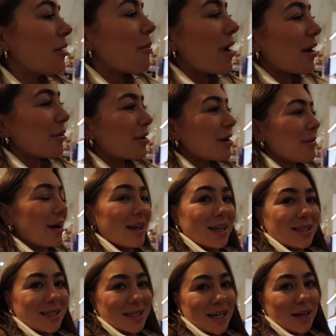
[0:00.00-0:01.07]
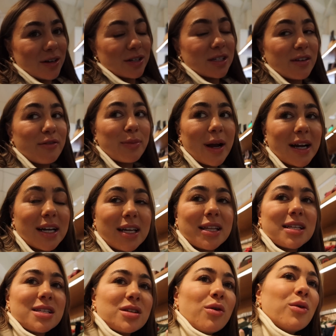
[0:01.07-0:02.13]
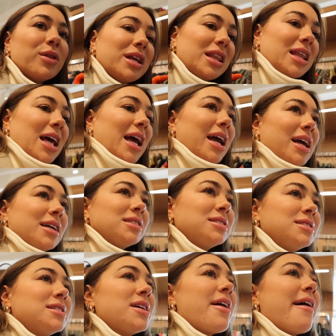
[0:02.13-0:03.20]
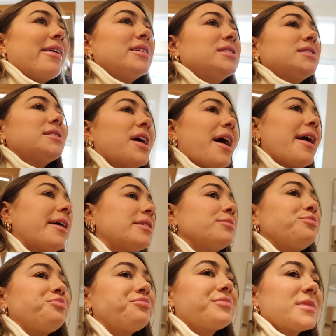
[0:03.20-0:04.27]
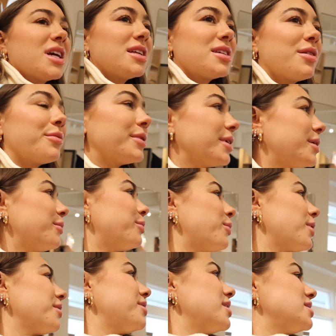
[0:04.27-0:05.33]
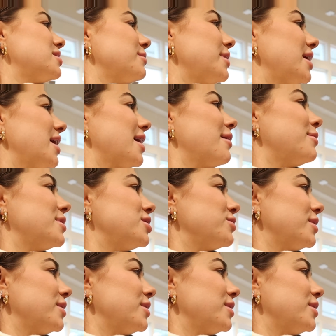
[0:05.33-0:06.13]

I don't want to buy like designer stuff pregnant, that's the only thing. It's like it's not really worth it to me. Like I've been